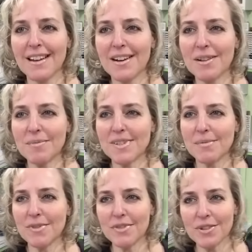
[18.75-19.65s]
Um,
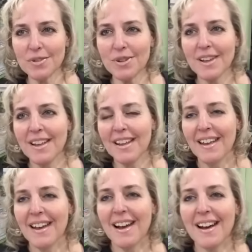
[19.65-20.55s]
some of you
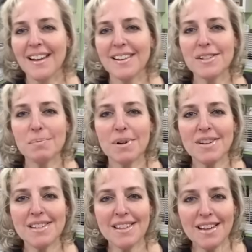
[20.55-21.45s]
uh,
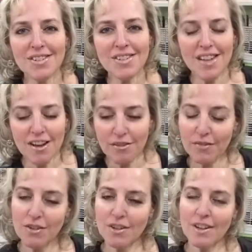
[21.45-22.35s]
experienced that yourself
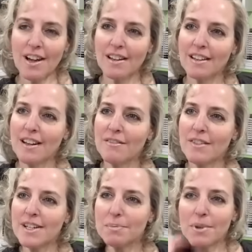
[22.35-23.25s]
if you could not get on
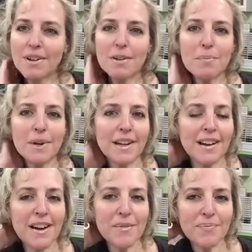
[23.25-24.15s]
Facebook, but
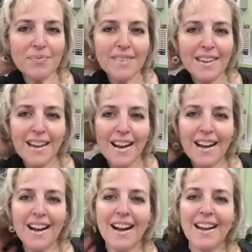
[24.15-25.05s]
um,
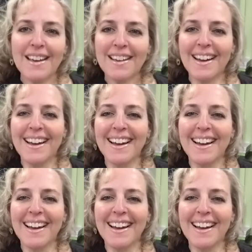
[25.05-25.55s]
I,